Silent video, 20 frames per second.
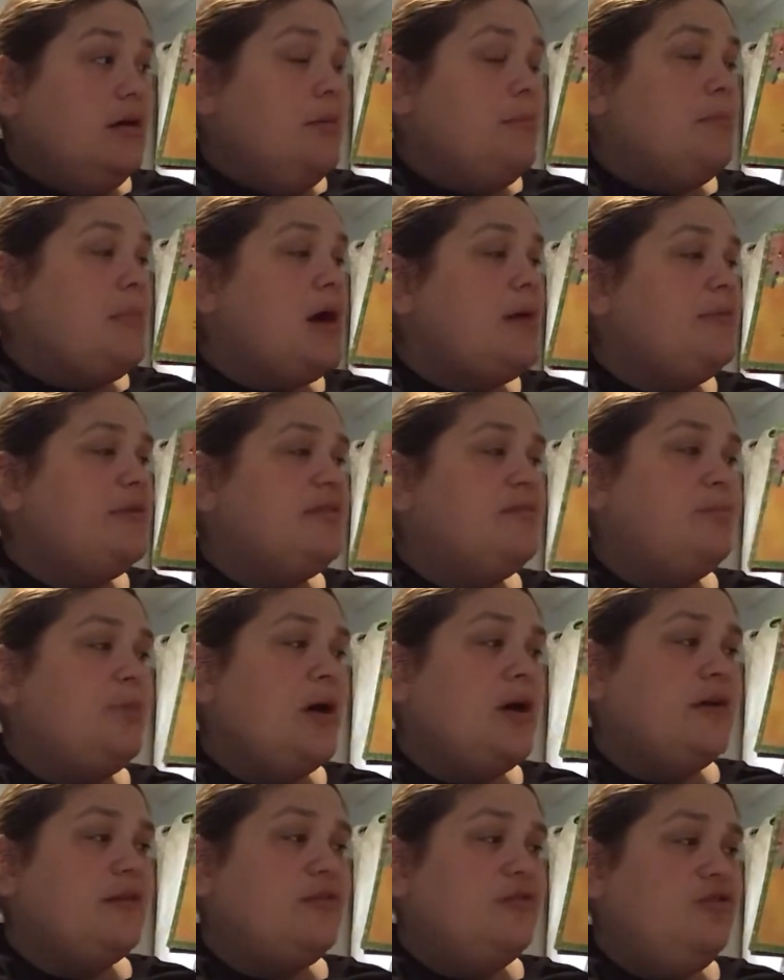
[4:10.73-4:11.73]
Mama's
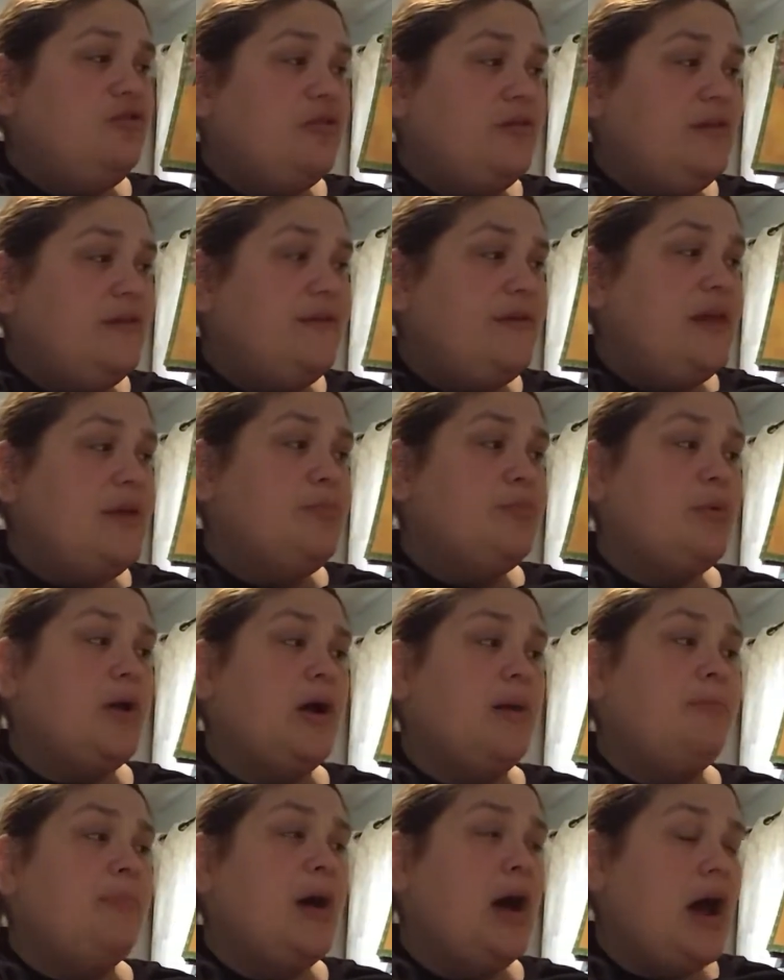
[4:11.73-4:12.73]
boss, Josephine,
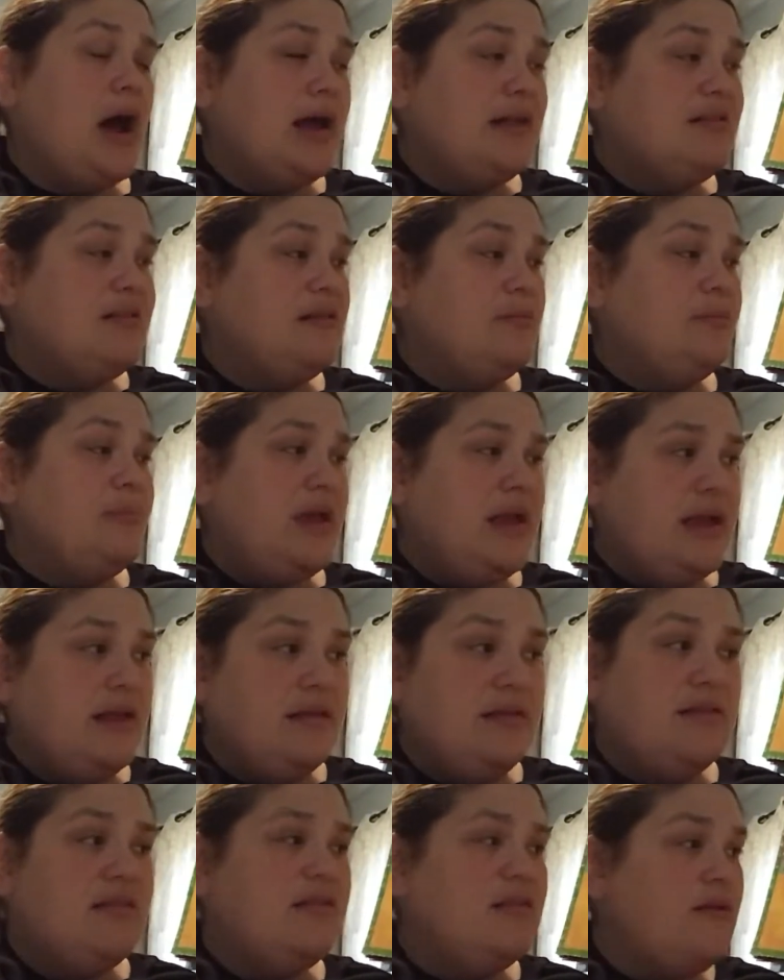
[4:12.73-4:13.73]
brought pots and
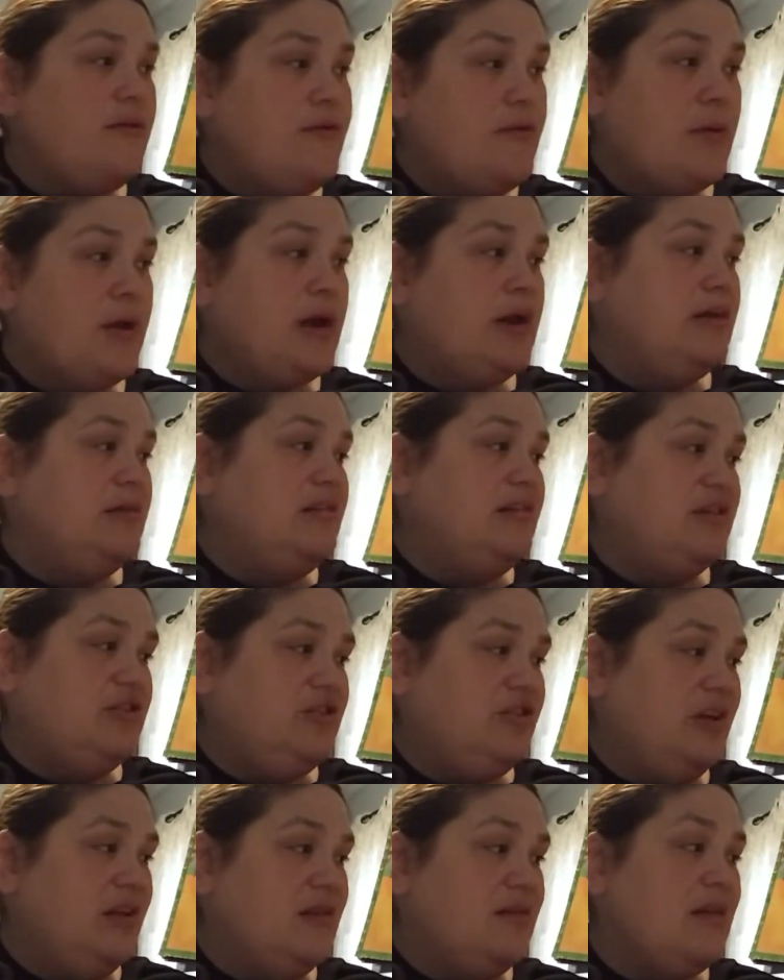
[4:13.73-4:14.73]
pans, silverware and
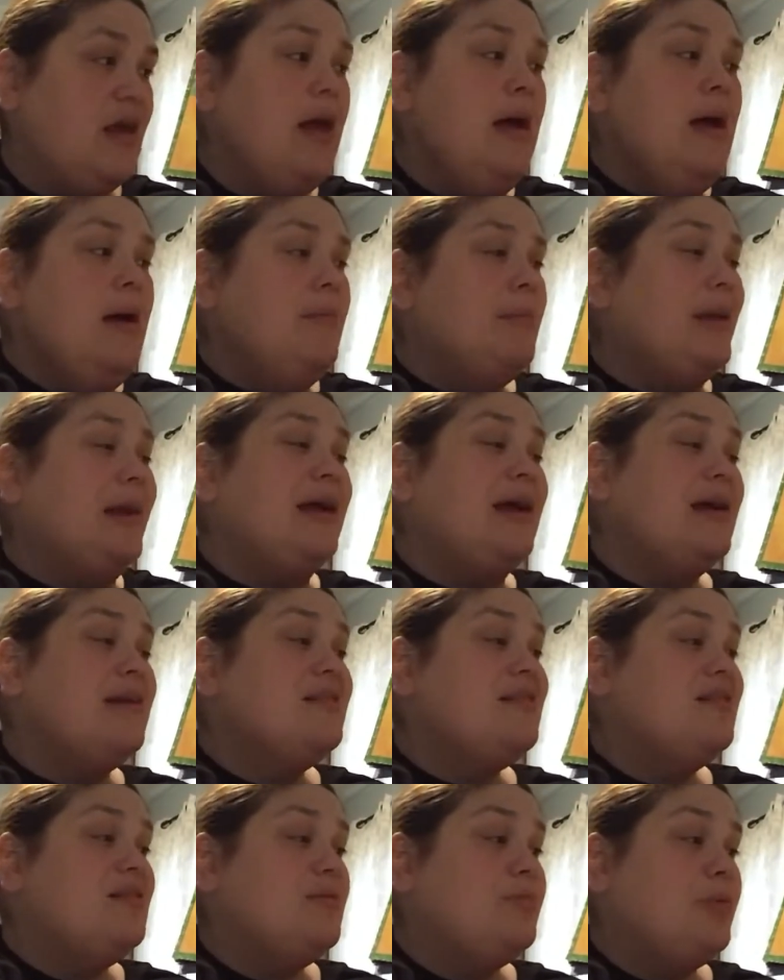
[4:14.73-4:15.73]
dishes. My
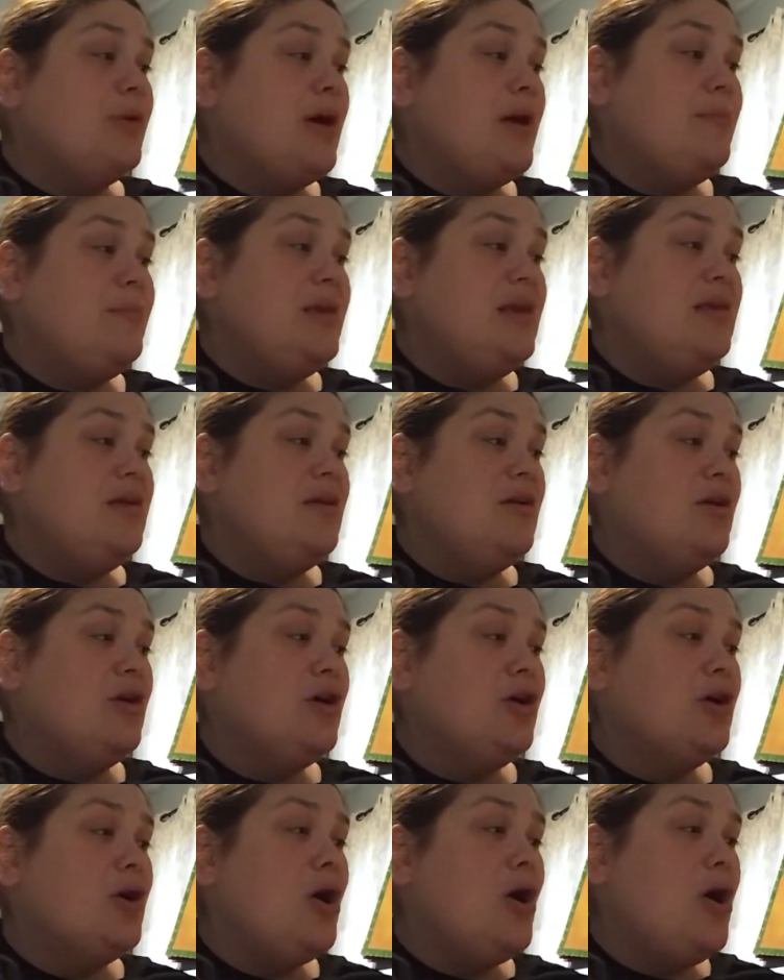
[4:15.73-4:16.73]
cousins brought me
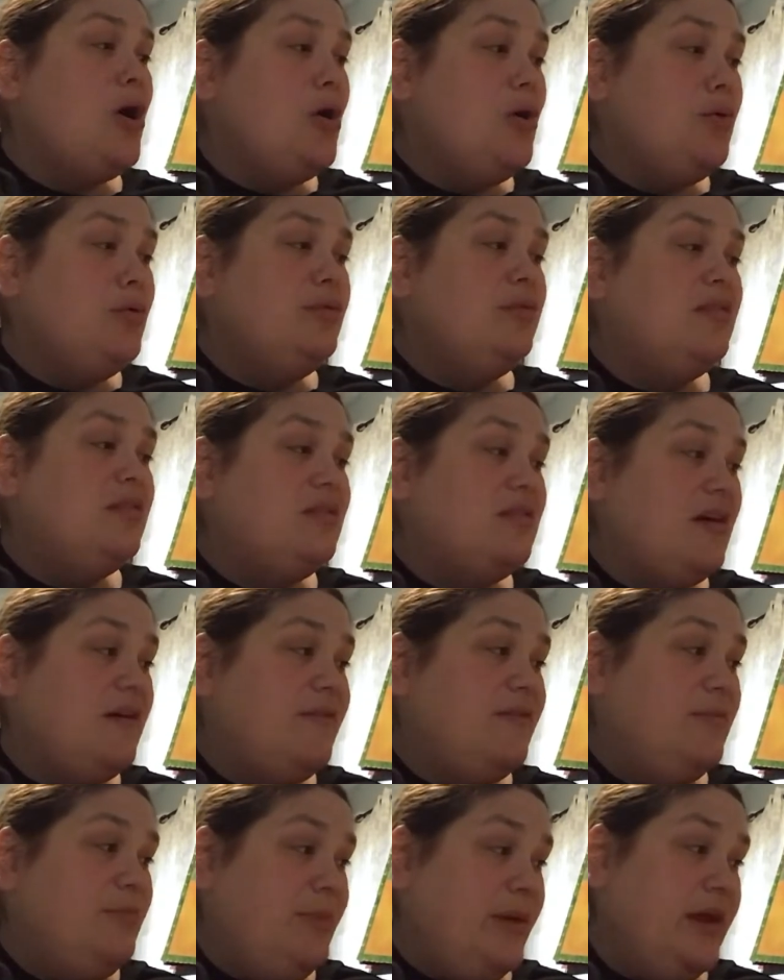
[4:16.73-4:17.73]
her own
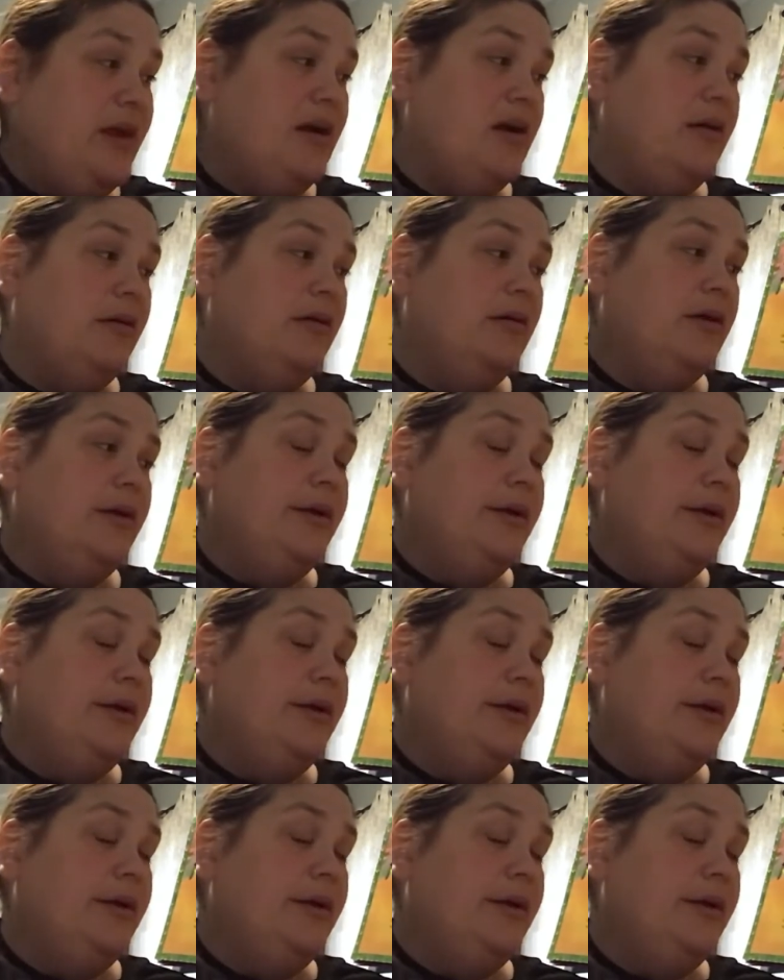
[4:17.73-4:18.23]
stuffed bear.